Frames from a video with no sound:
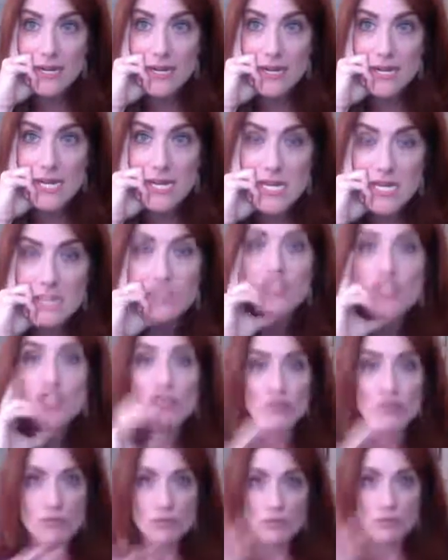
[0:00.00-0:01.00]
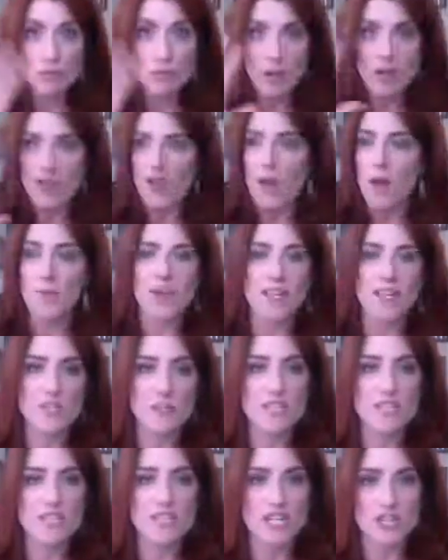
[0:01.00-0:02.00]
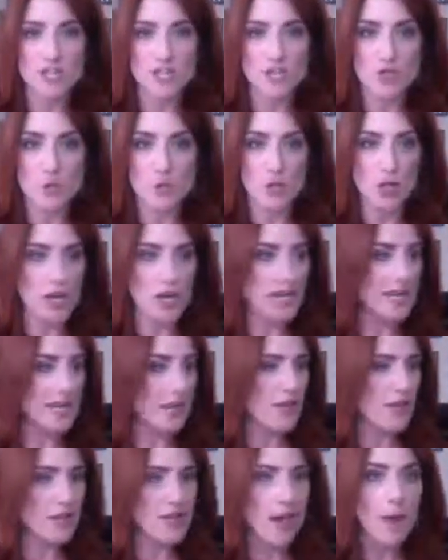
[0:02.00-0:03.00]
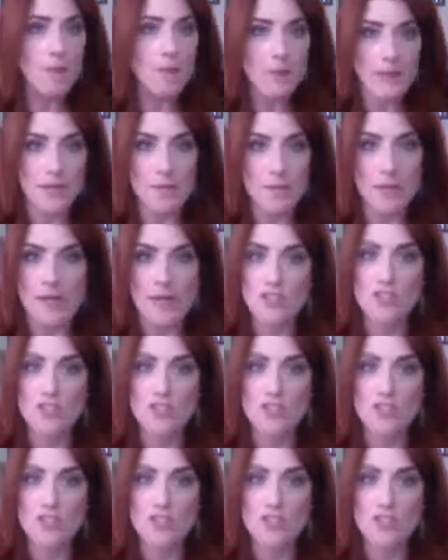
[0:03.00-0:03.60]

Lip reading: into what I thought my expectations were, and now they're not being met.